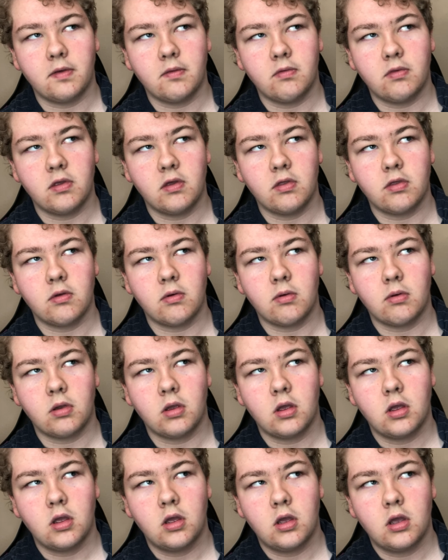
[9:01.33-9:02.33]
It was either
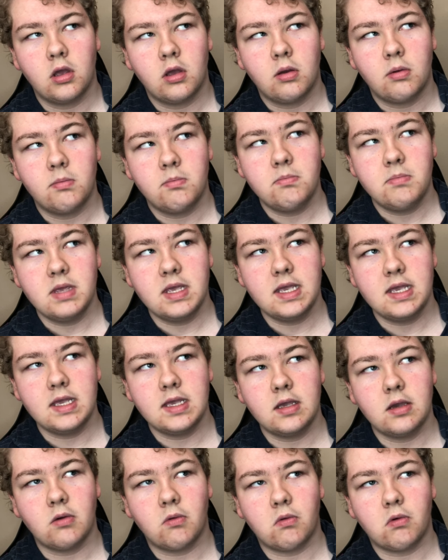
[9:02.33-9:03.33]

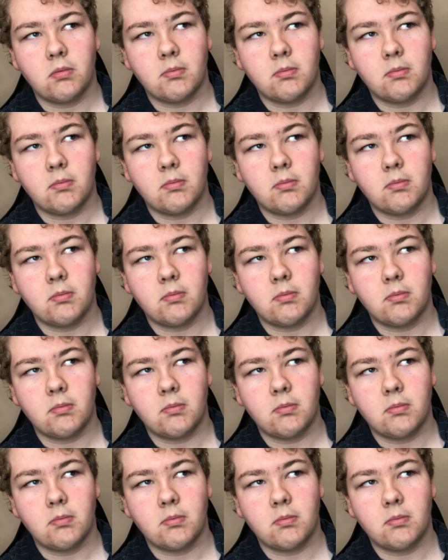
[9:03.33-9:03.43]
me or